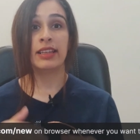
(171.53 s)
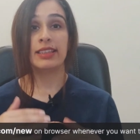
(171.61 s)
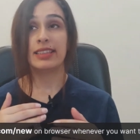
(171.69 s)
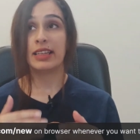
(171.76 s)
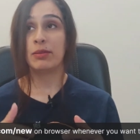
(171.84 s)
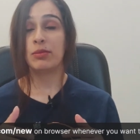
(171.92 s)

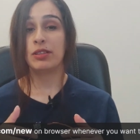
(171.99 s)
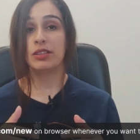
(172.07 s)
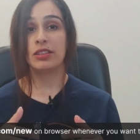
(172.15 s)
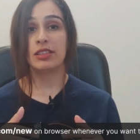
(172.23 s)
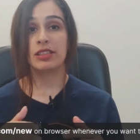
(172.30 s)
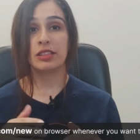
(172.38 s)
Zen
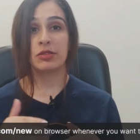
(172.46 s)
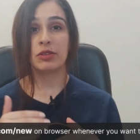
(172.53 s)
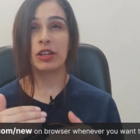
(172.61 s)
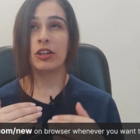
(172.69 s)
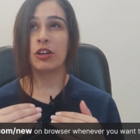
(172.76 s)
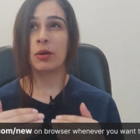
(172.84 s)
Business is a
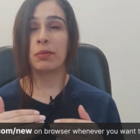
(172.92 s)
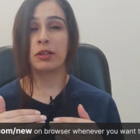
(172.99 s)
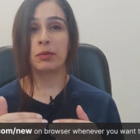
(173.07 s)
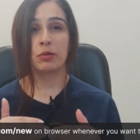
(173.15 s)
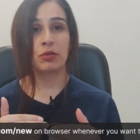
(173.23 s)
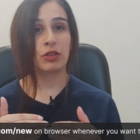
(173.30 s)
very
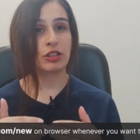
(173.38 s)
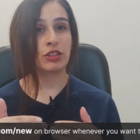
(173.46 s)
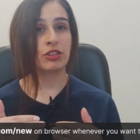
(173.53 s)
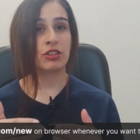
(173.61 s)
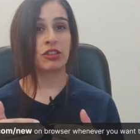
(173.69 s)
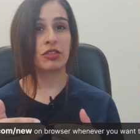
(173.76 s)
competent
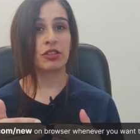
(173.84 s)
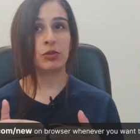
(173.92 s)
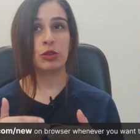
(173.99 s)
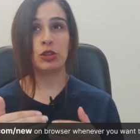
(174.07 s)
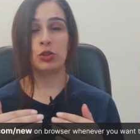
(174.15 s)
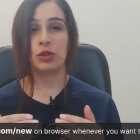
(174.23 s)
professional service
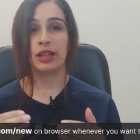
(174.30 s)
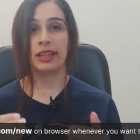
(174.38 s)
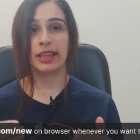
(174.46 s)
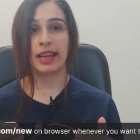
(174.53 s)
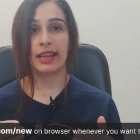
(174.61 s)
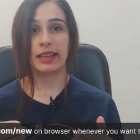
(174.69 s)
which you
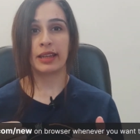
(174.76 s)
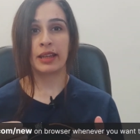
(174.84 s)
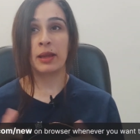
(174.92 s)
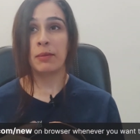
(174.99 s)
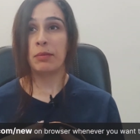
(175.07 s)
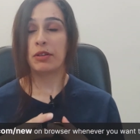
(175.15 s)
can get,
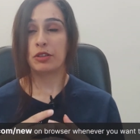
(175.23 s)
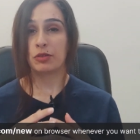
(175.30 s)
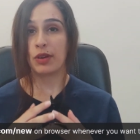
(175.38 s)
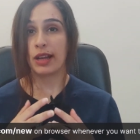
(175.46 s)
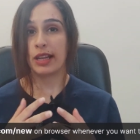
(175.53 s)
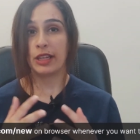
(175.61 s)
because
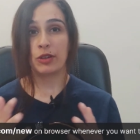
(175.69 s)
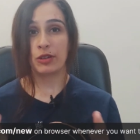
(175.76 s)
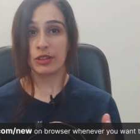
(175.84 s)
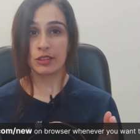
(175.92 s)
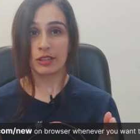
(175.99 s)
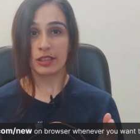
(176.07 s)
filing
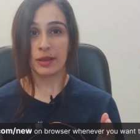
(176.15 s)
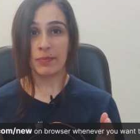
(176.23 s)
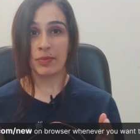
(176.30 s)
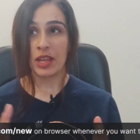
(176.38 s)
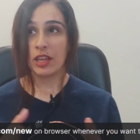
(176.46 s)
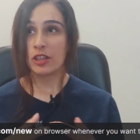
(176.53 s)
your LLC
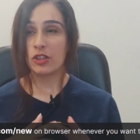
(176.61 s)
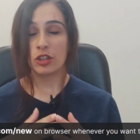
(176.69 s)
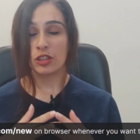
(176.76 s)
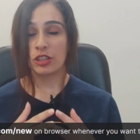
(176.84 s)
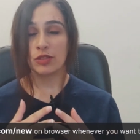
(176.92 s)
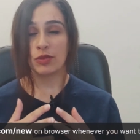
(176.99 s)
is
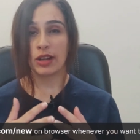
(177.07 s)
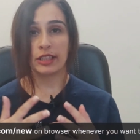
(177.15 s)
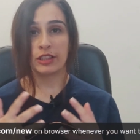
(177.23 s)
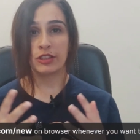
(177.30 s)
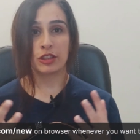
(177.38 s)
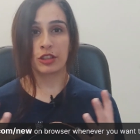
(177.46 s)
not just
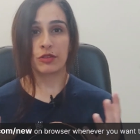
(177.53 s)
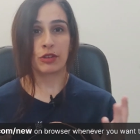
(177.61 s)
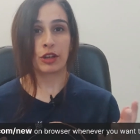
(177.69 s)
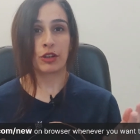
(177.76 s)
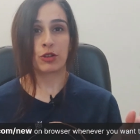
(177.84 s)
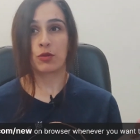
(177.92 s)
filing the
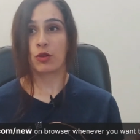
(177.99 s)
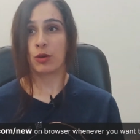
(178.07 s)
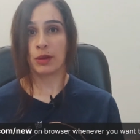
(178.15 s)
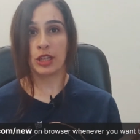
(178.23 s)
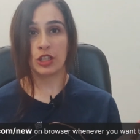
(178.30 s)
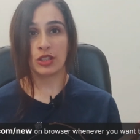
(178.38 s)
certificate of
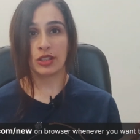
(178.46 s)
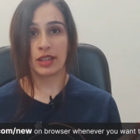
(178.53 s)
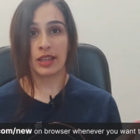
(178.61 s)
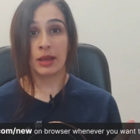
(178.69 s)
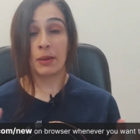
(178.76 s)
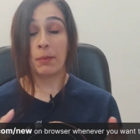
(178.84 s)
formation,
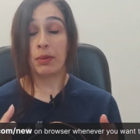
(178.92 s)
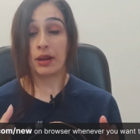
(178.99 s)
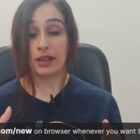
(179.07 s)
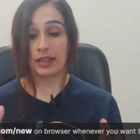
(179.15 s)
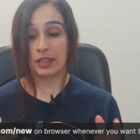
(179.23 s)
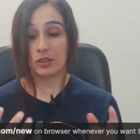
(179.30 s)

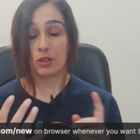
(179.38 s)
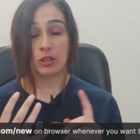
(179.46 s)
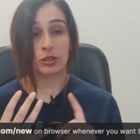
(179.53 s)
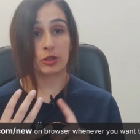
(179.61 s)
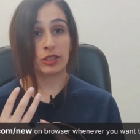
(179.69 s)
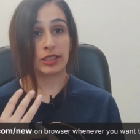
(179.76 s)
but it's
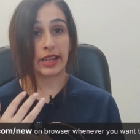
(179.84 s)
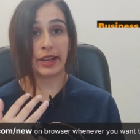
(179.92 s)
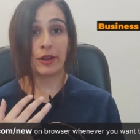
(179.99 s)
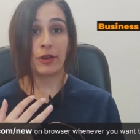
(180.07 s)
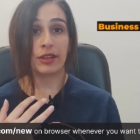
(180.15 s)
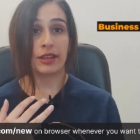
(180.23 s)
also
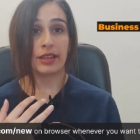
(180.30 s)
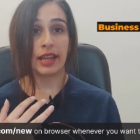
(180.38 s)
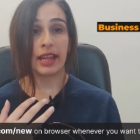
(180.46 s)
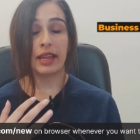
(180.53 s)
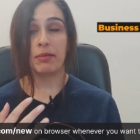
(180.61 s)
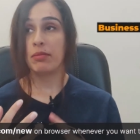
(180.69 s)
deciding on a
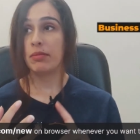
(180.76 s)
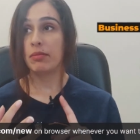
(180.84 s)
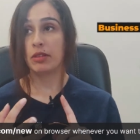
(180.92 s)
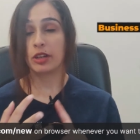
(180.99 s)
name,